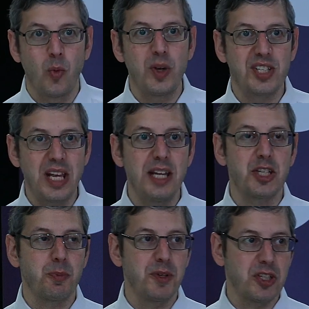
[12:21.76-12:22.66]
We say
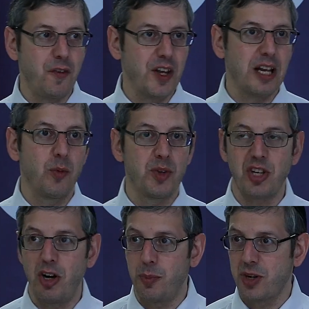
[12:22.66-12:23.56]
it specifically with
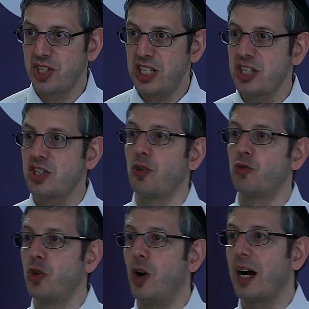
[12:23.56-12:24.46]
Torah because this is the
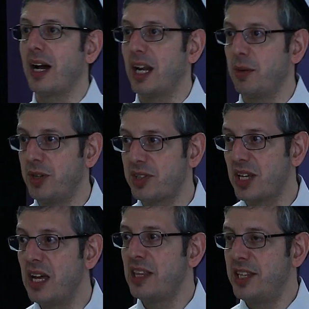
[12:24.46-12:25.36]
ruach
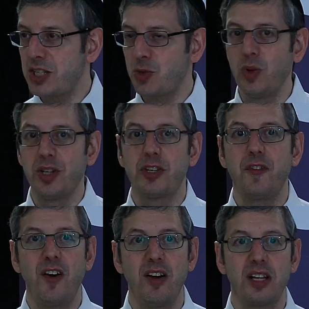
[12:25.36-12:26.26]
element. This will
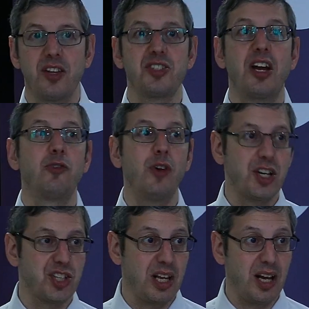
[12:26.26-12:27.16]
define the
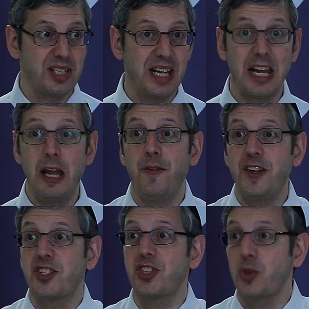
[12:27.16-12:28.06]
direction that I take. If
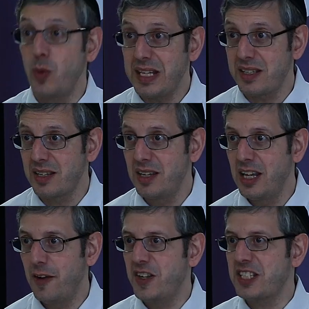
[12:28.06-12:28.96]
it's sweet,
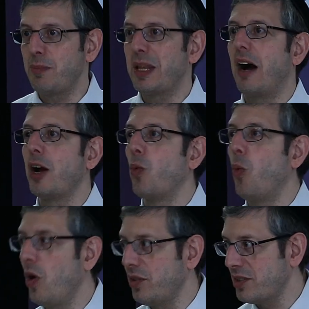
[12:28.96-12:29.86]
if it's something I
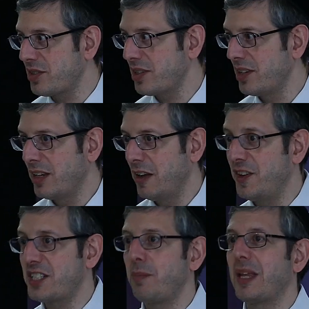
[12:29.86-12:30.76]
want,
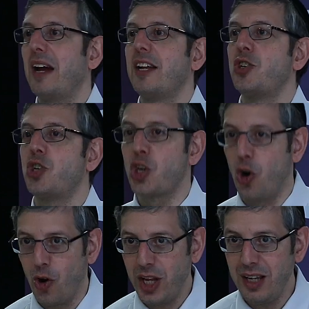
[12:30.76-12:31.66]
if it's something I
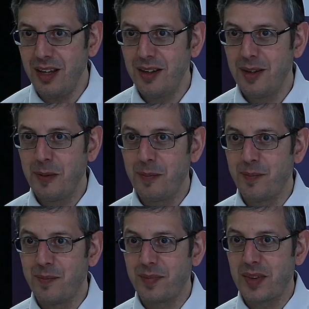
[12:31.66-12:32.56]
enjoy,
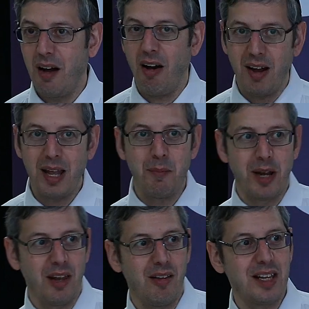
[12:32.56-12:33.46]
I am
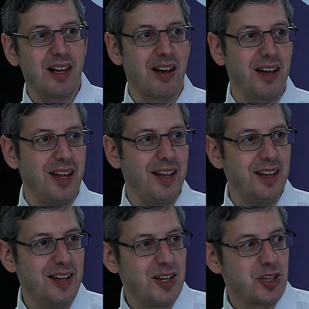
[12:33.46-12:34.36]
likely